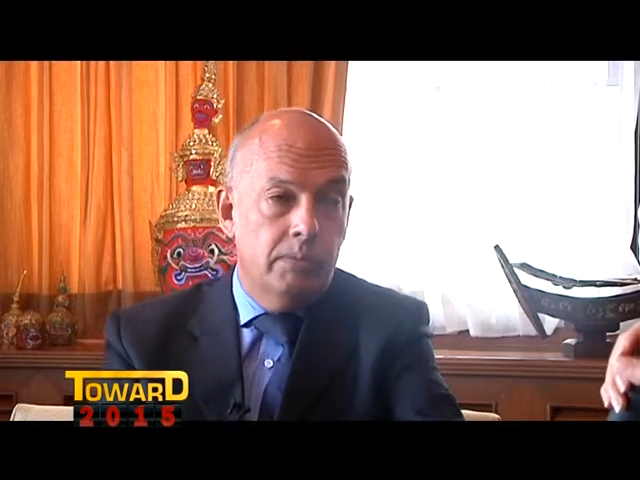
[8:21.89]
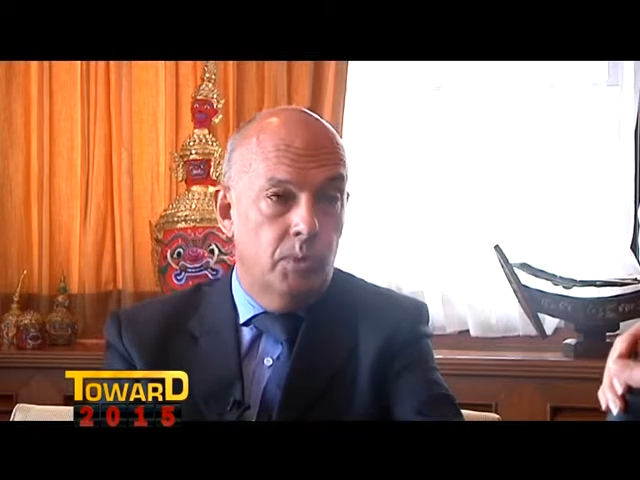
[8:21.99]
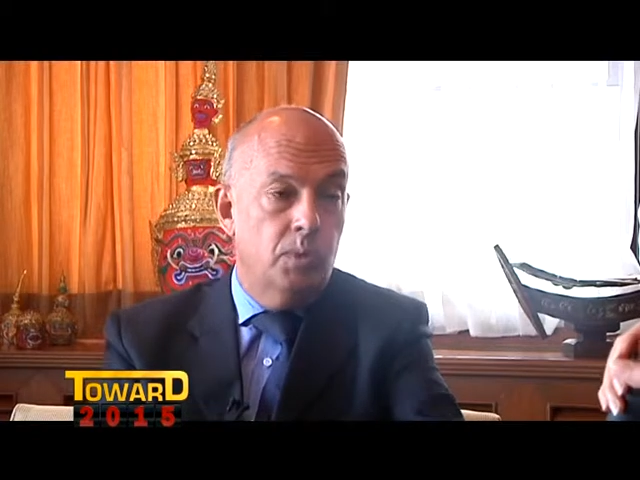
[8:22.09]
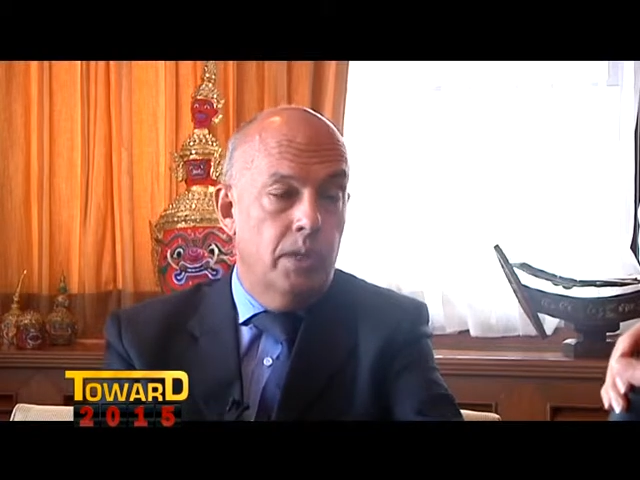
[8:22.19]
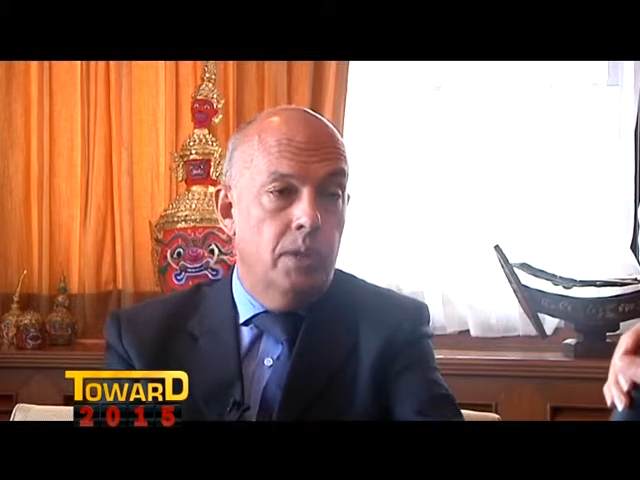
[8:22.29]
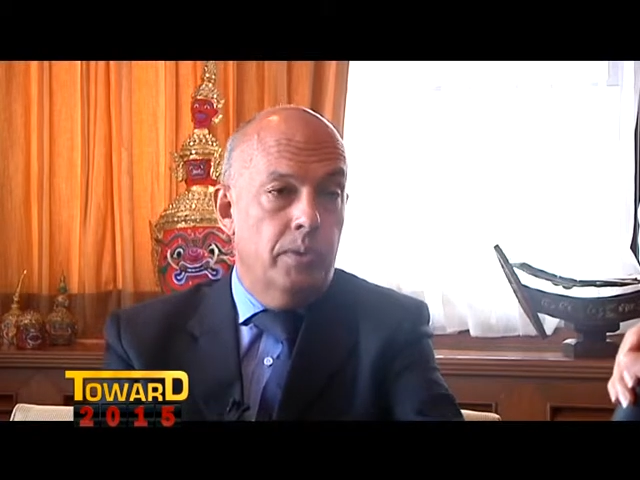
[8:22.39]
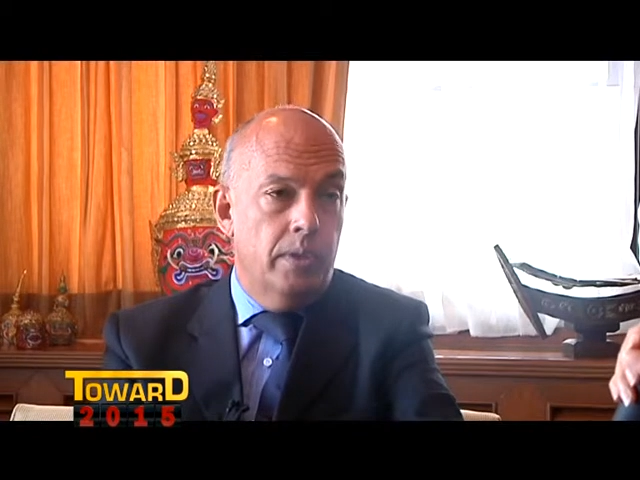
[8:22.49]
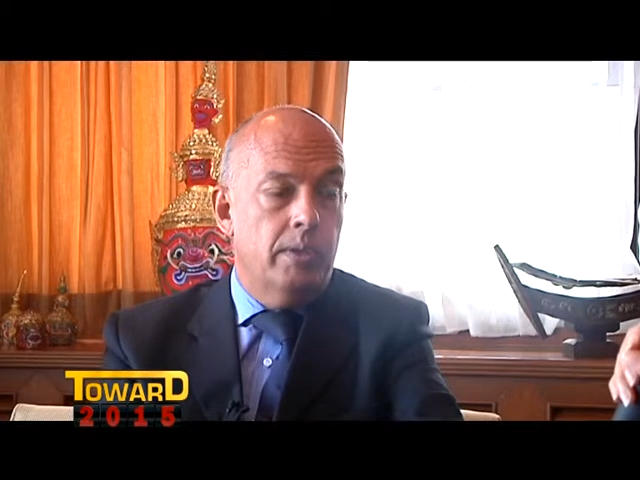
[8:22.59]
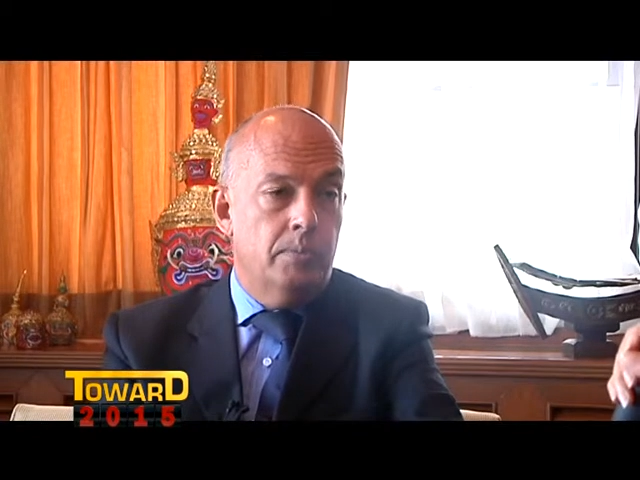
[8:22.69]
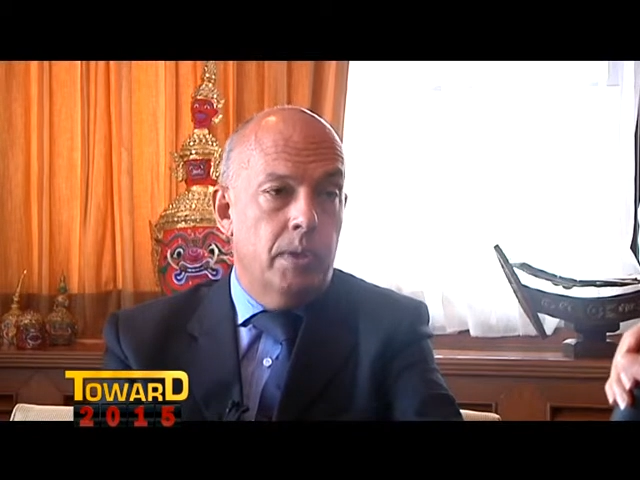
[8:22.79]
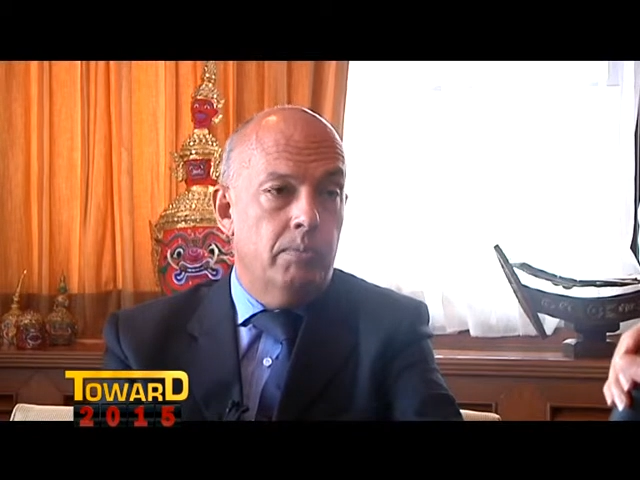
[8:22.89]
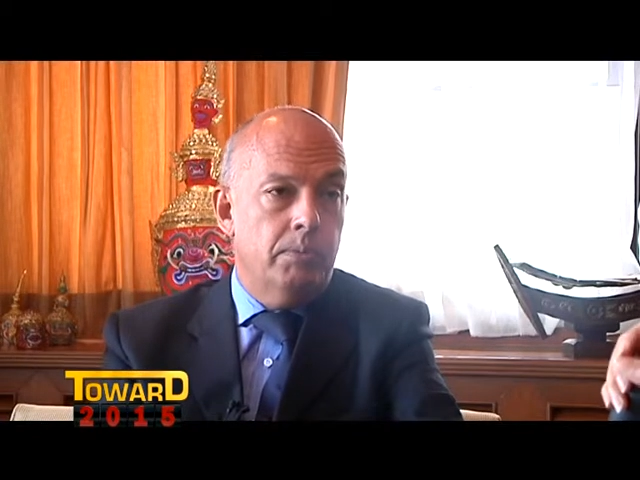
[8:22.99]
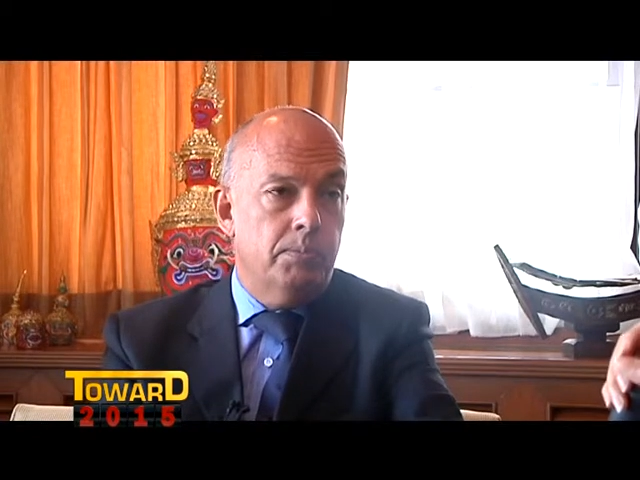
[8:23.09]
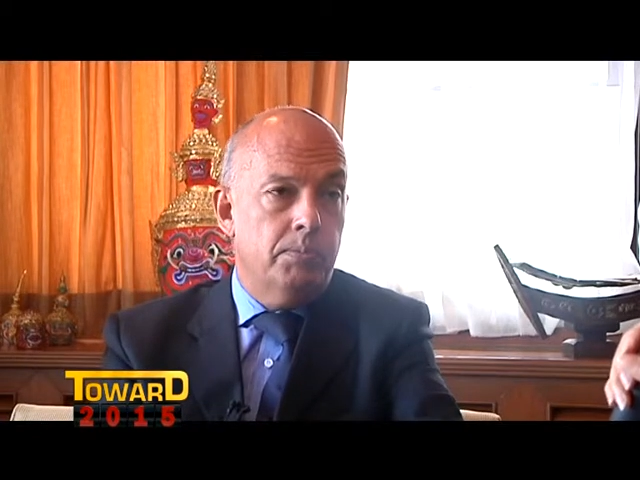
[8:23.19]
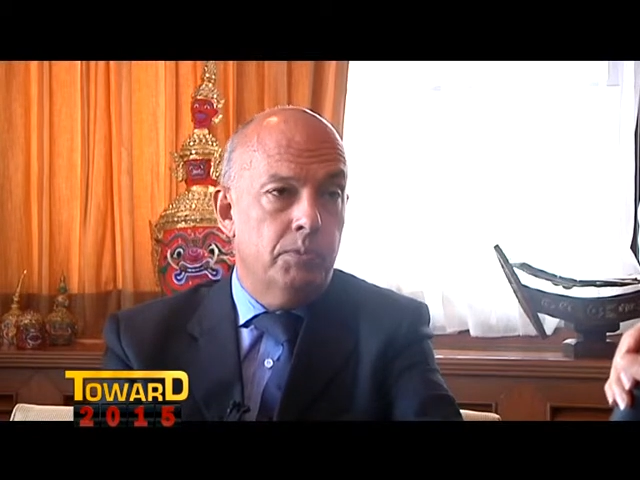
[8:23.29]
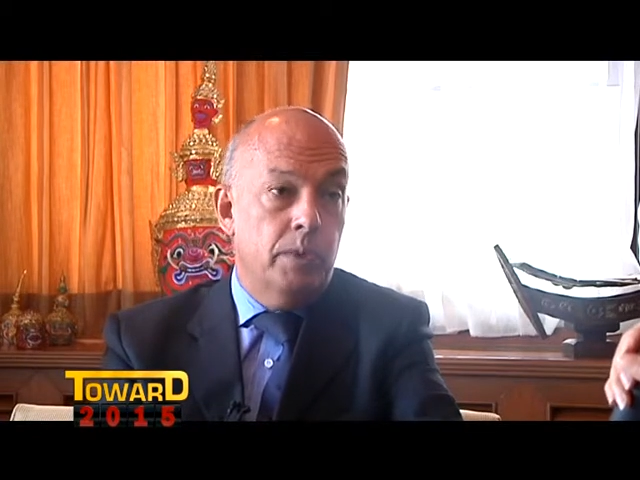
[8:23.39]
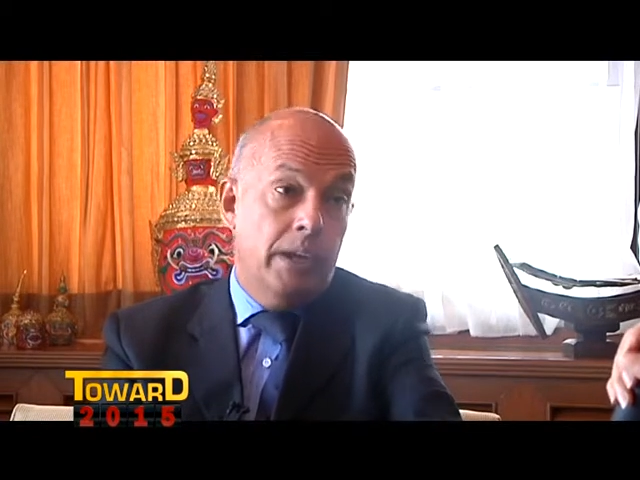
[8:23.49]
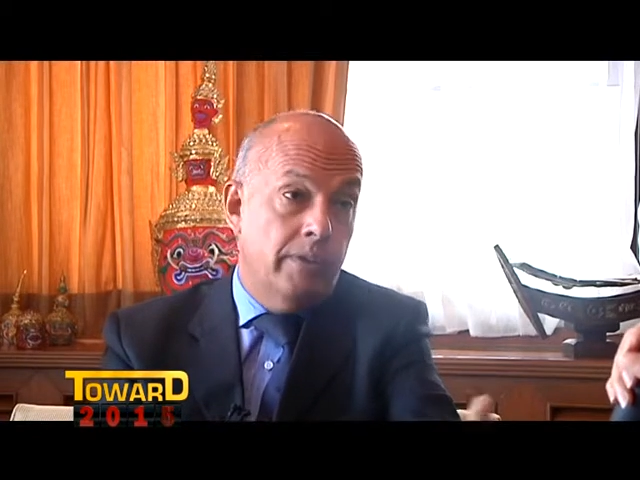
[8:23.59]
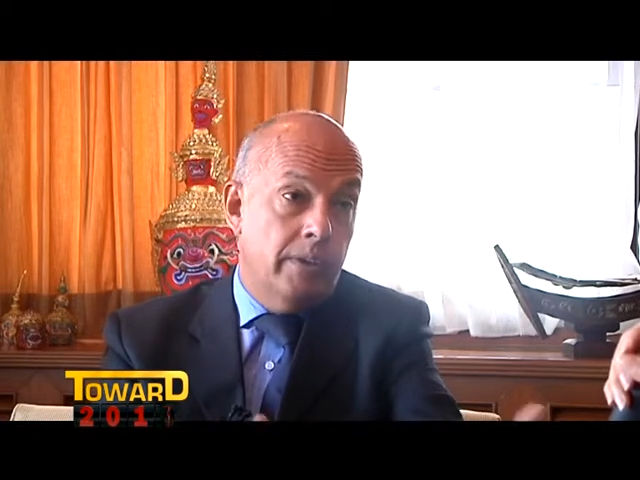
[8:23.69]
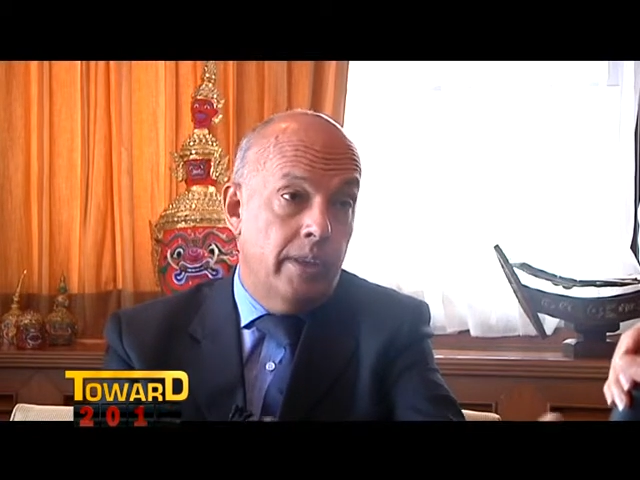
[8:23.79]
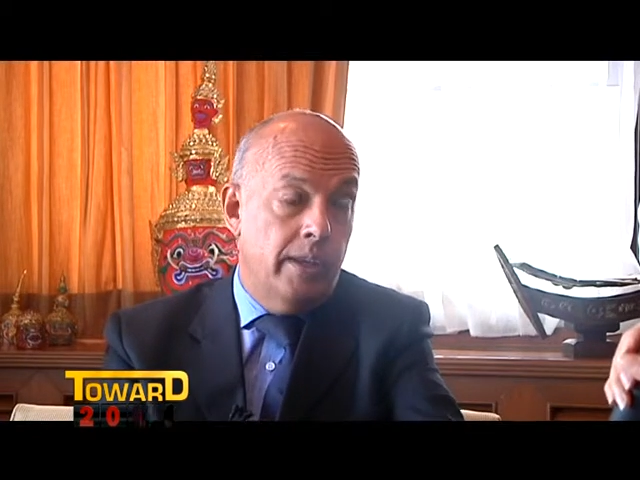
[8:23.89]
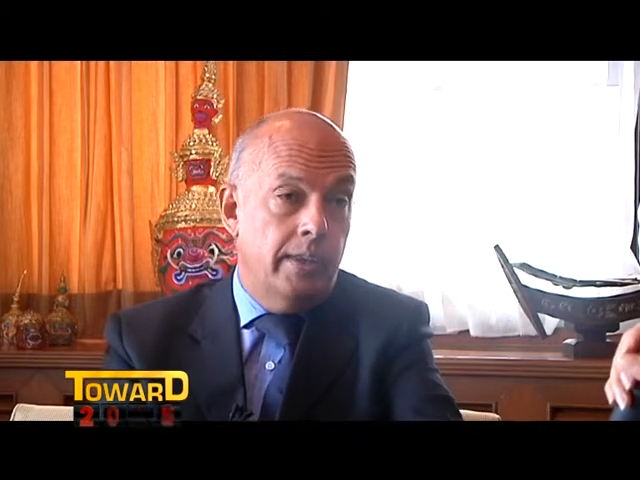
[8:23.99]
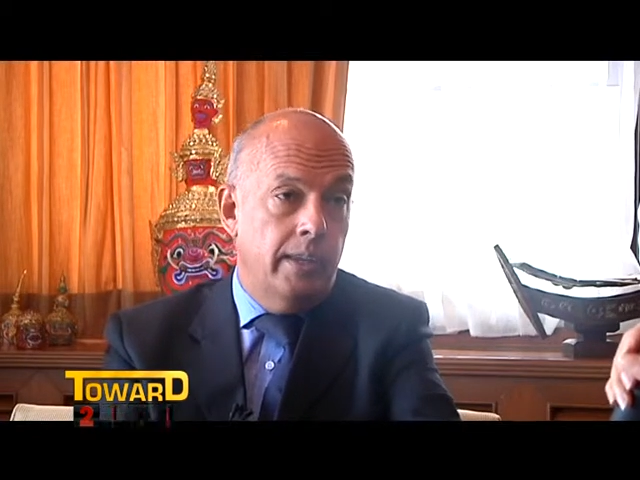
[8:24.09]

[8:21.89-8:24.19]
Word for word: to deal with this problem whenever they,